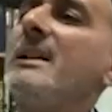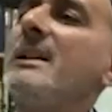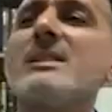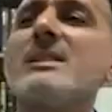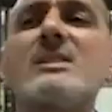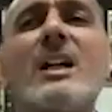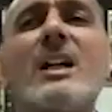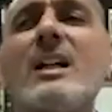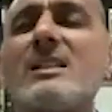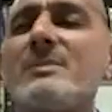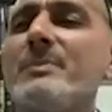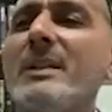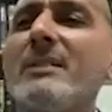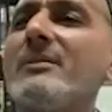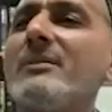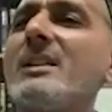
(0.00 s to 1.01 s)
starts
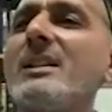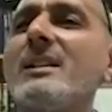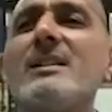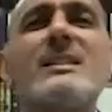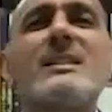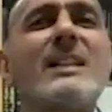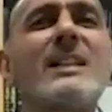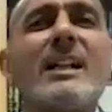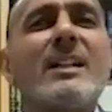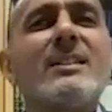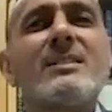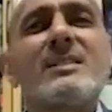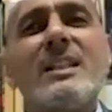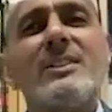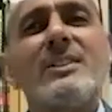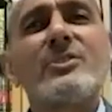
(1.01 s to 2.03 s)
being written in the 2nd
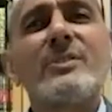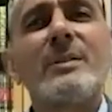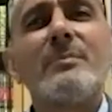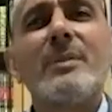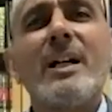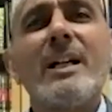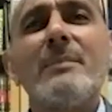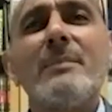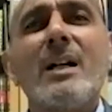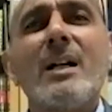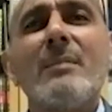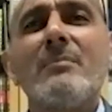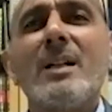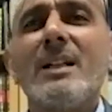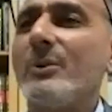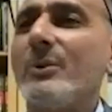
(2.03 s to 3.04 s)
century by Imam
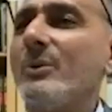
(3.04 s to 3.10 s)
Malik,